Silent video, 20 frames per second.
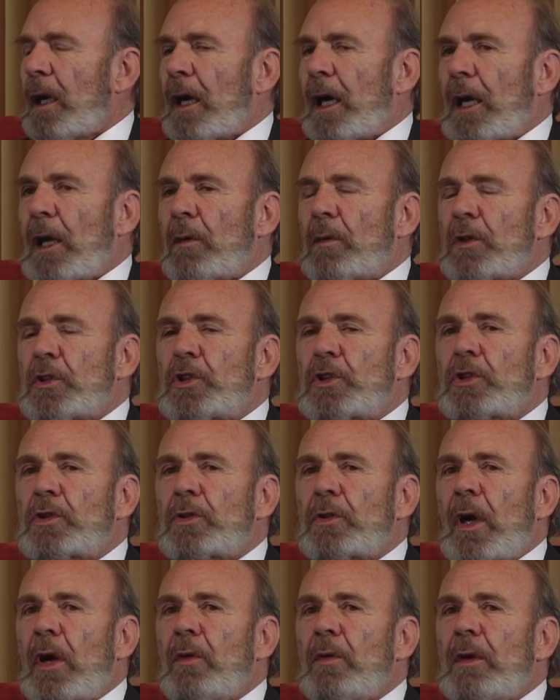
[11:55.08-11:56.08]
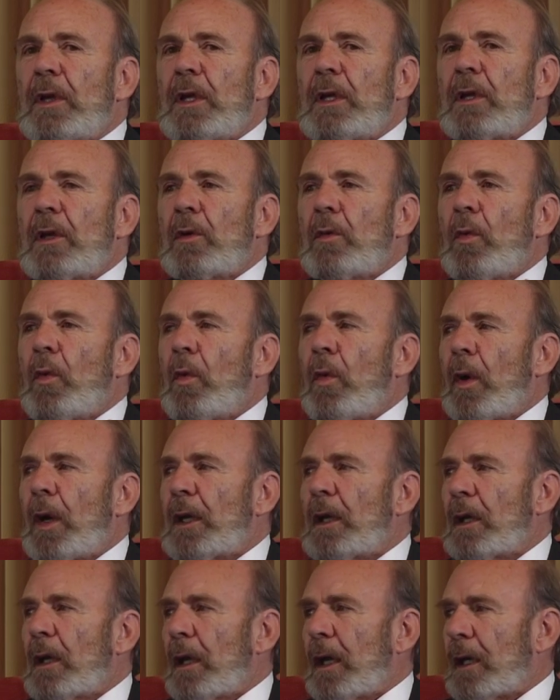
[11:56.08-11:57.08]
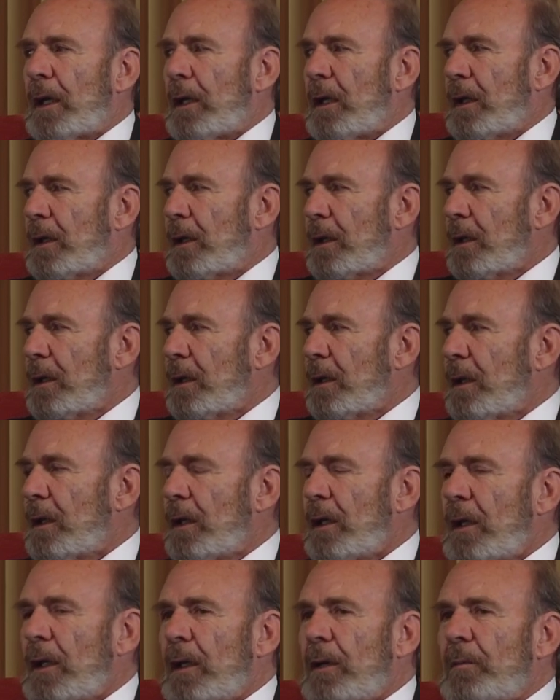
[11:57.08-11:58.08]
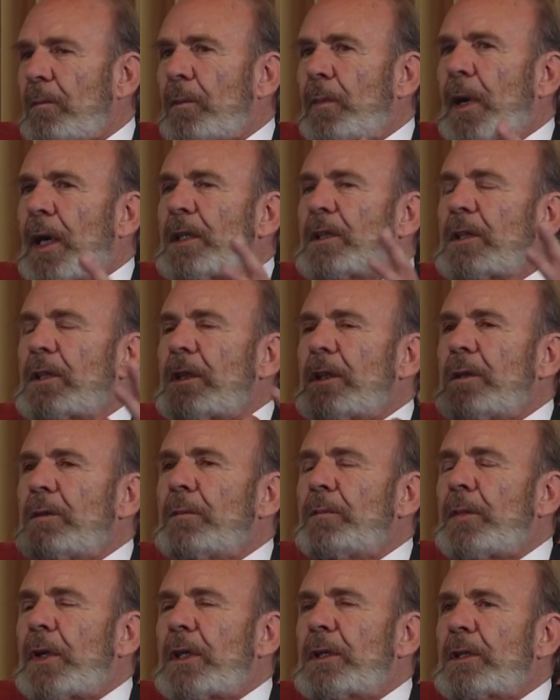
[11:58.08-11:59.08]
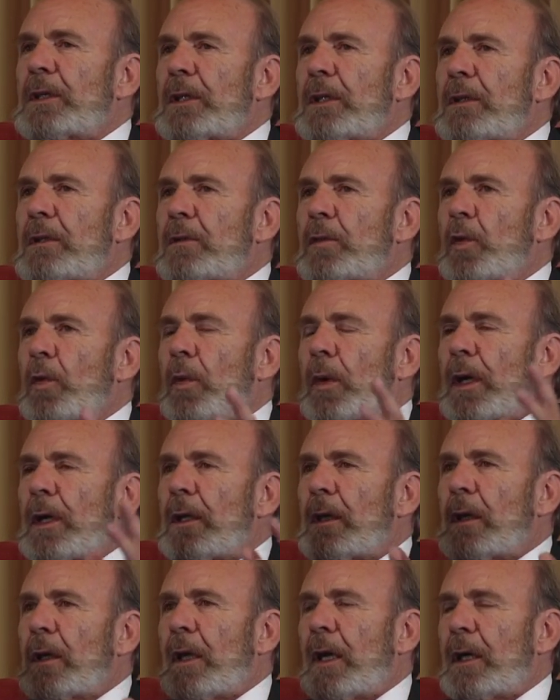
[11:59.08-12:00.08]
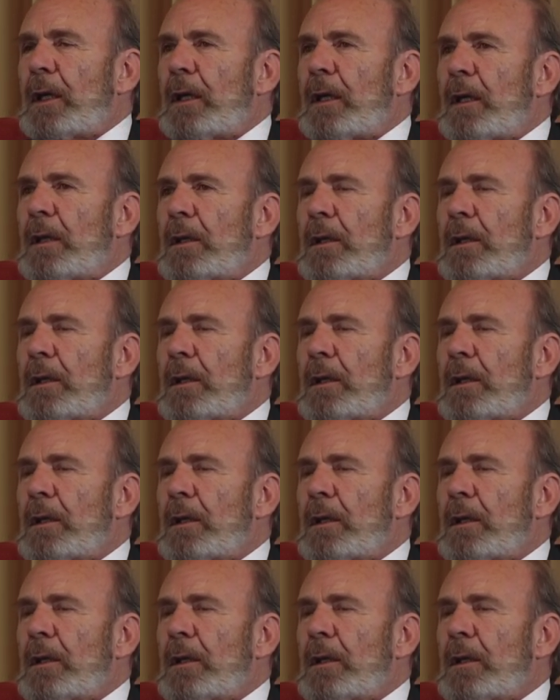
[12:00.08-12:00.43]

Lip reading: And I was shrouded in white light, buzzing, buzzing white light.